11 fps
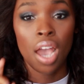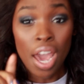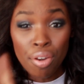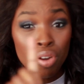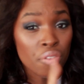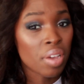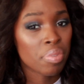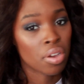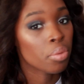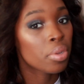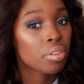I don't know if I'm
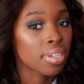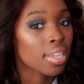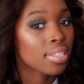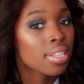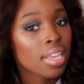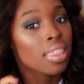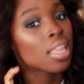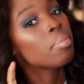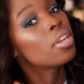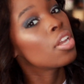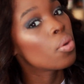the only one who does this, and
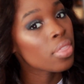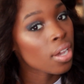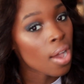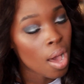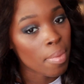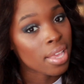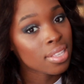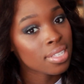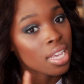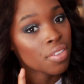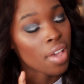let me know in the
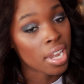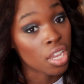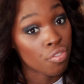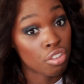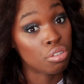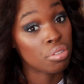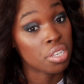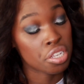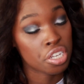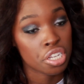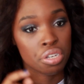comments if any of you do
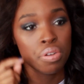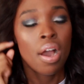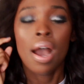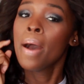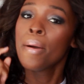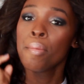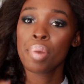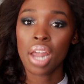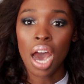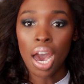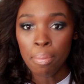this too,
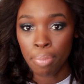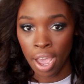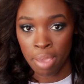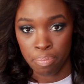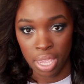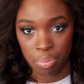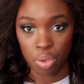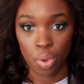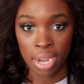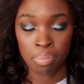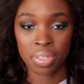but I buy baby
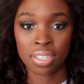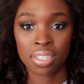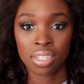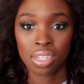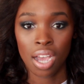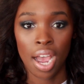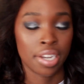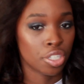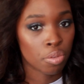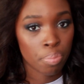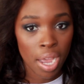wipes. I
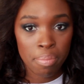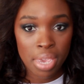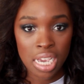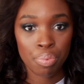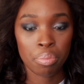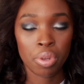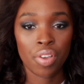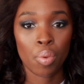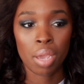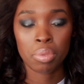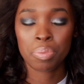don't buy makeup
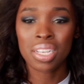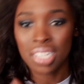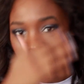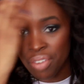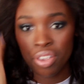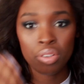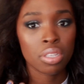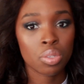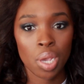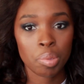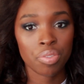removing wipes because I never use
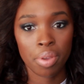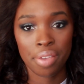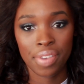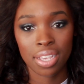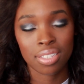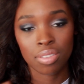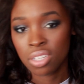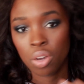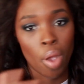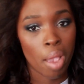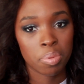those wipes for my face.
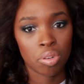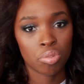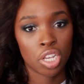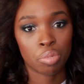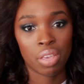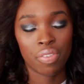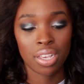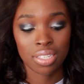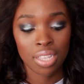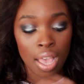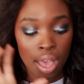Wipes don't touch my
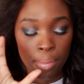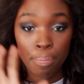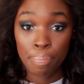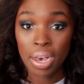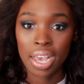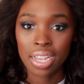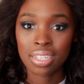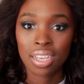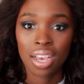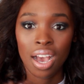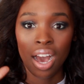face.
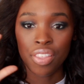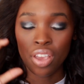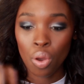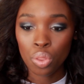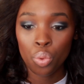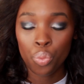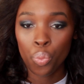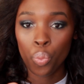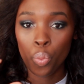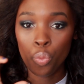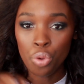But the only
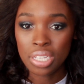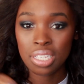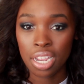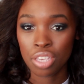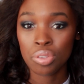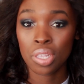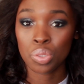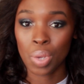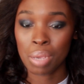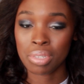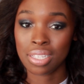reason I use
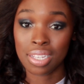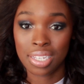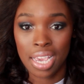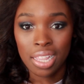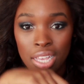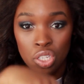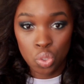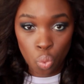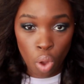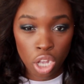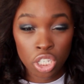those wipes is to take like
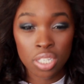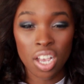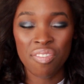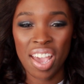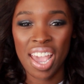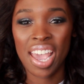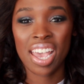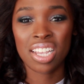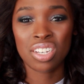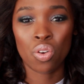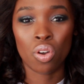swatches off my
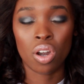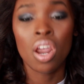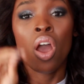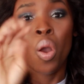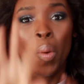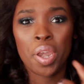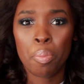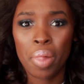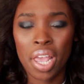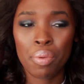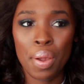hand, or when you're
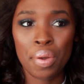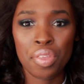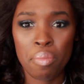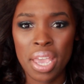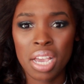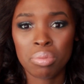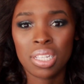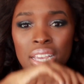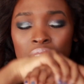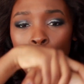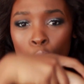playing around with your makeup, to
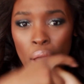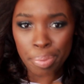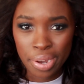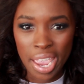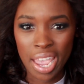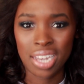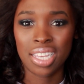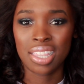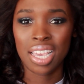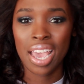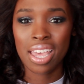like wipe your hand
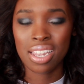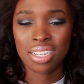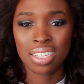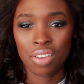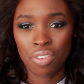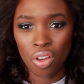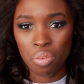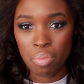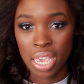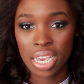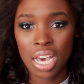at the end of all the
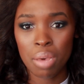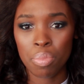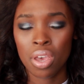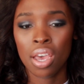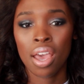makeup.